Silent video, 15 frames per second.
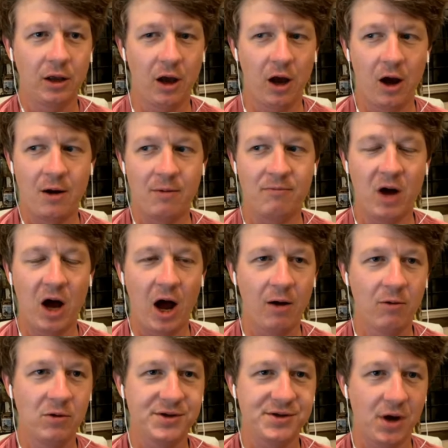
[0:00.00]
Um, I
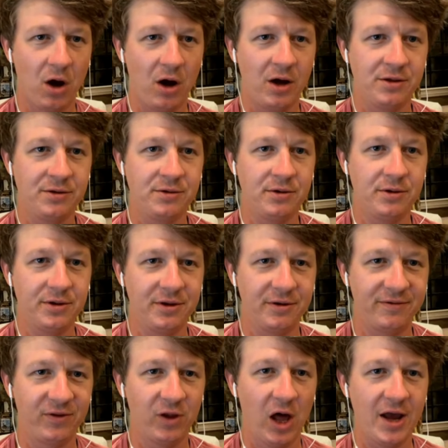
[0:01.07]
was on the
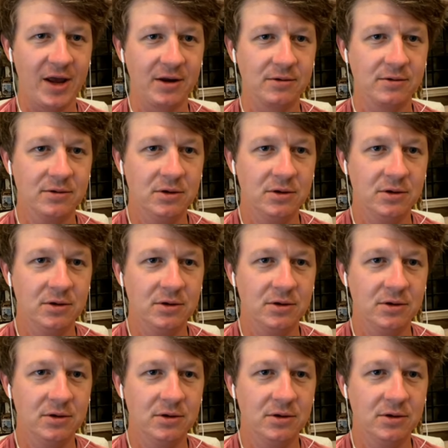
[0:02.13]
flight